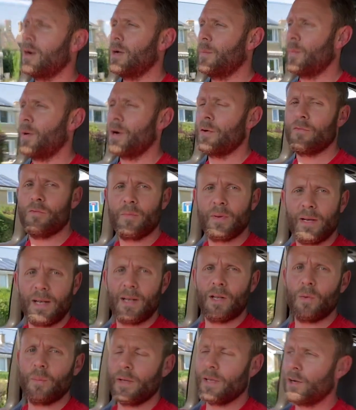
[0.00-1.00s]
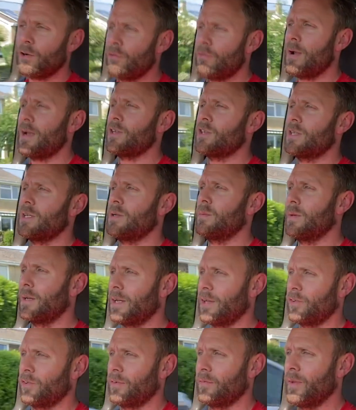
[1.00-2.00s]
apart from being a little bit crashy
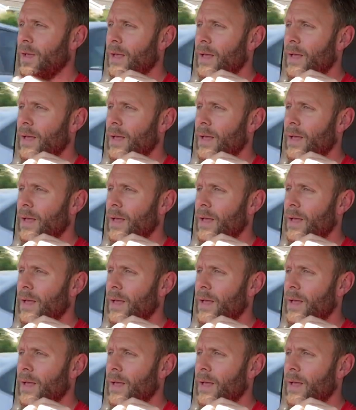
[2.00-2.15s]
because of